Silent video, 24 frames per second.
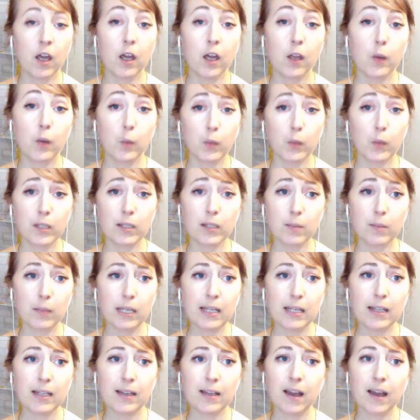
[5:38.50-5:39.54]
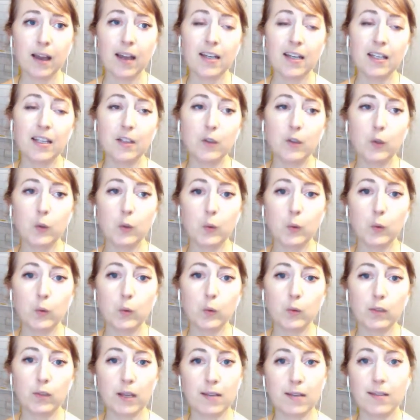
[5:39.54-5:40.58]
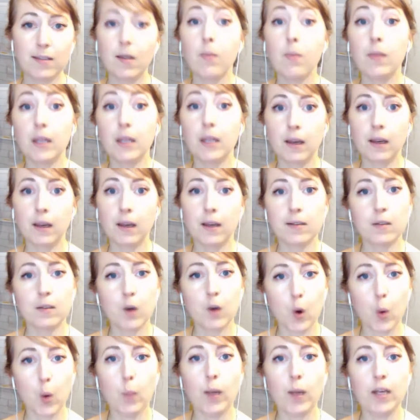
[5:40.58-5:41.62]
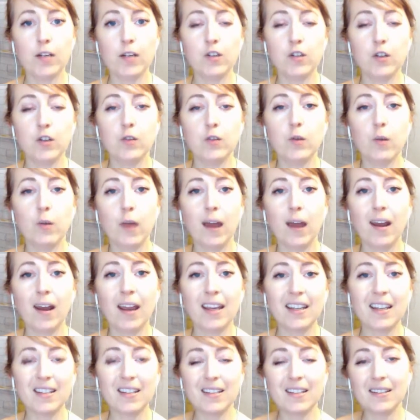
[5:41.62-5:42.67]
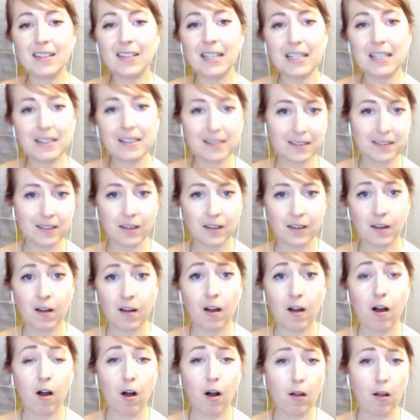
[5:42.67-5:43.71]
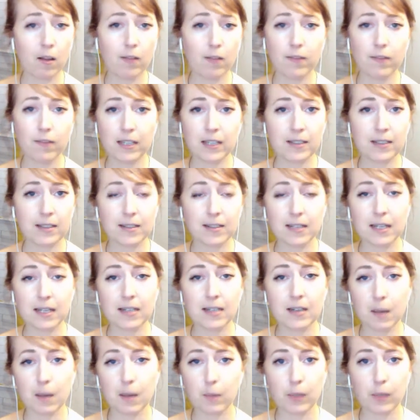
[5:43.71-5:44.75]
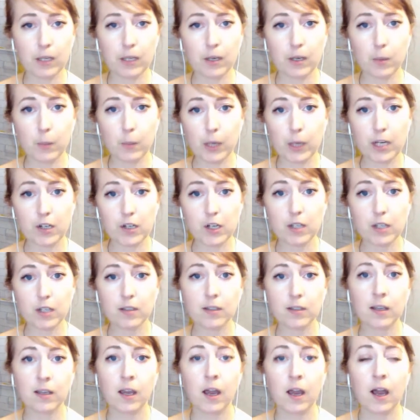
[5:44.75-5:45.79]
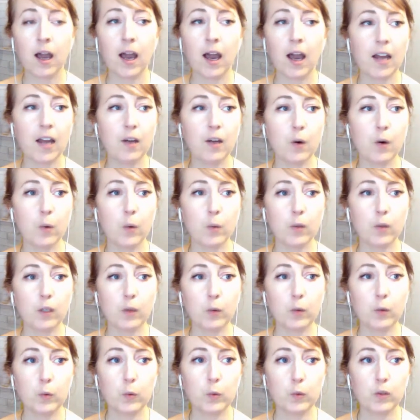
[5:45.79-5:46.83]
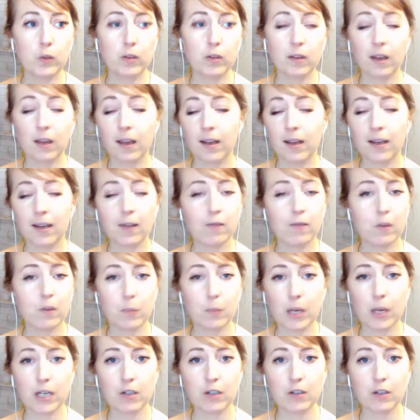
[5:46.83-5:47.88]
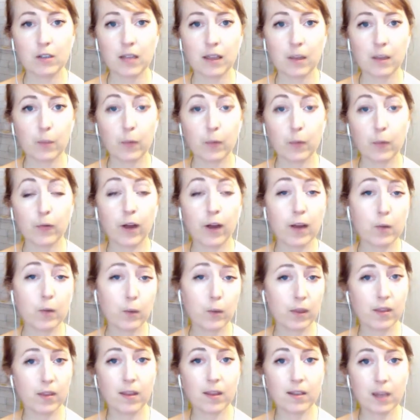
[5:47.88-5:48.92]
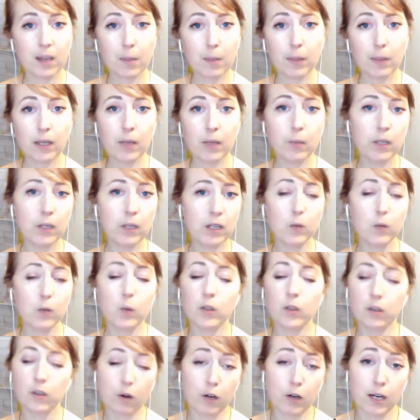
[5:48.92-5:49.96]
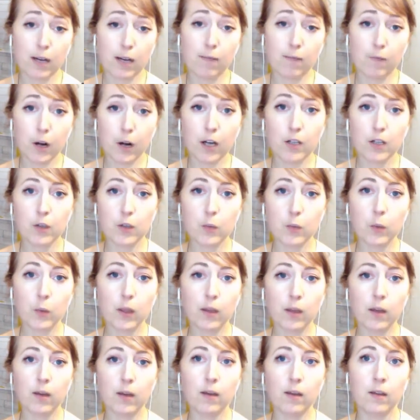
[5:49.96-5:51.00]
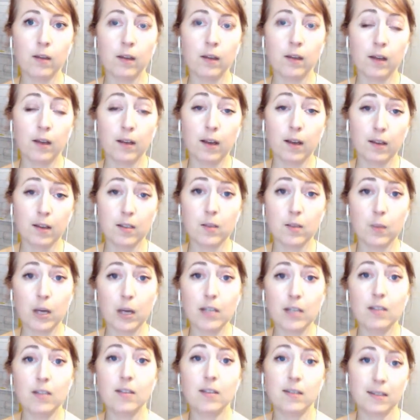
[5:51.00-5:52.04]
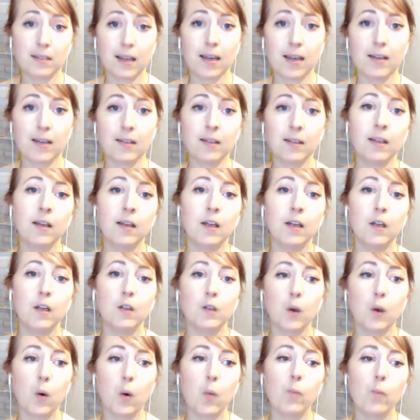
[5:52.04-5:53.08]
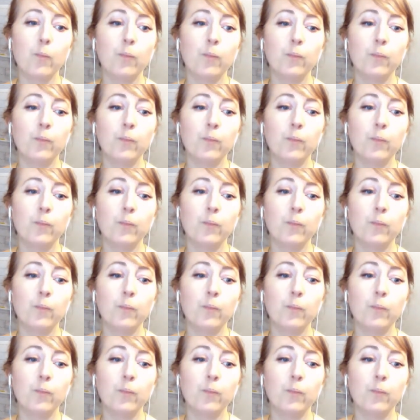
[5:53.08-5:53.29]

The reason being, I need to set something as the home page so that I can delete all of the existing templated pages. I don't use any of the pages that they provide within the template because we're starting fresh with a customized site. So